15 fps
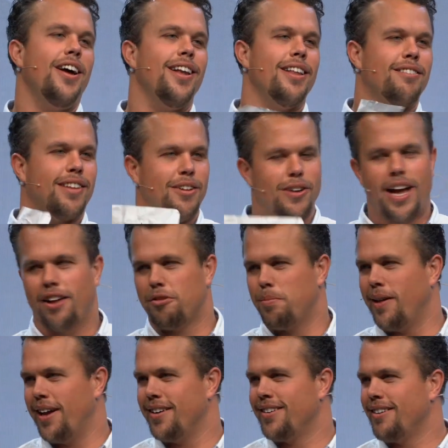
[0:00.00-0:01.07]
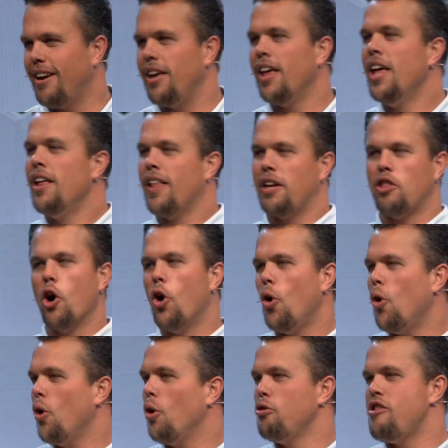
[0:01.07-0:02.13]
Let's do God's plan, right? Like the
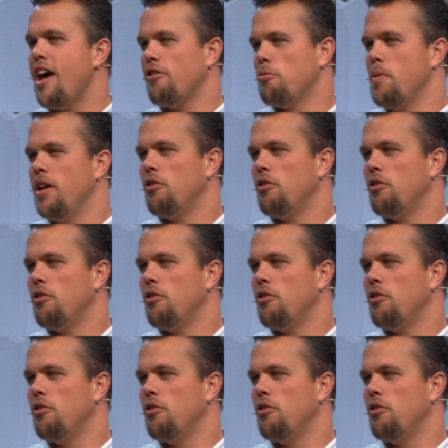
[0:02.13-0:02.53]
whole Old Testament